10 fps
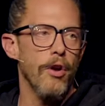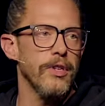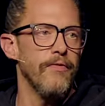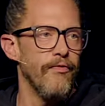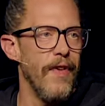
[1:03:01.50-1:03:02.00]
are
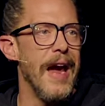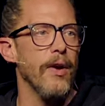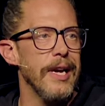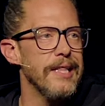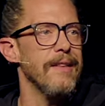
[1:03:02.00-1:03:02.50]

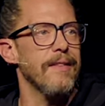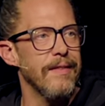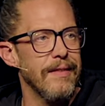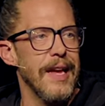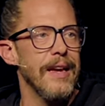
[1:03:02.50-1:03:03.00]
very
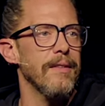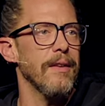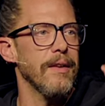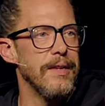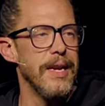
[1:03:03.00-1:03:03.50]

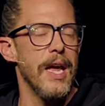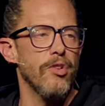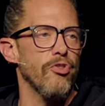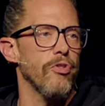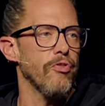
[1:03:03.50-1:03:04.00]
distinct
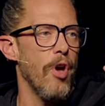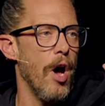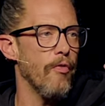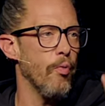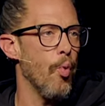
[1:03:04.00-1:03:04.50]
natures
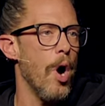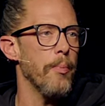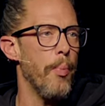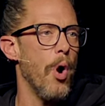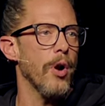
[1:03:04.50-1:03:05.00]
of
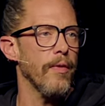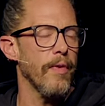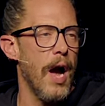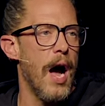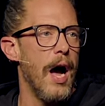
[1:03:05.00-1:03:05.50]
one part
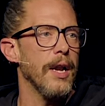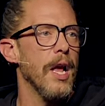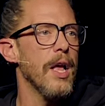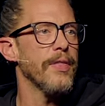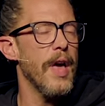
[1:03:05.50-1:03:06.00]
of God
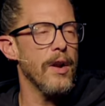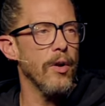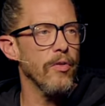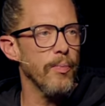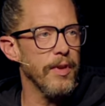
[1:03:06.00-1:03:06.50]
that
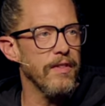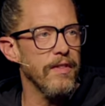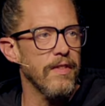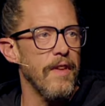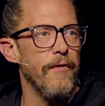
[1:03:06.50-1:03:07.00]
are
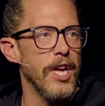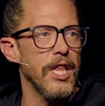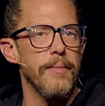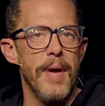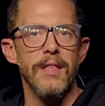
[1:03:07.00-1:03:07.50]

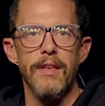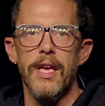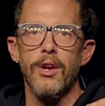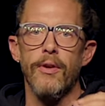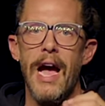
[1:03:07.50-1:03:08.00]
specifically meant
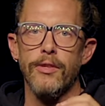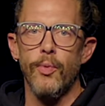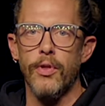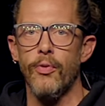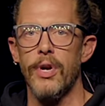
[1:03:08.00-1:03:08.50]
to interact
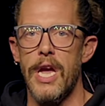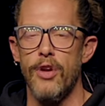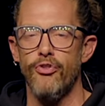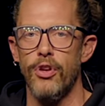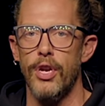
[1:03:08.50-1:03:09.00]
with
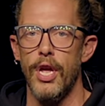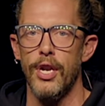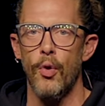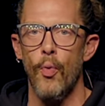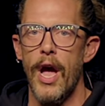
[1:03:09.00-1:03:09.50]
creation
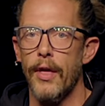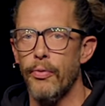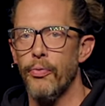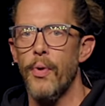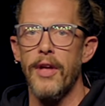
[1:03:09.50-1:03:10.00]
in a way
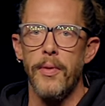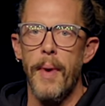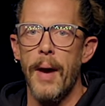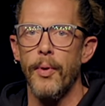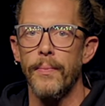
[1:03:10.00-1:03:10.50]
throughout the
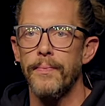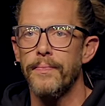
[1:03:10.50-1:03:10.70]
Bible.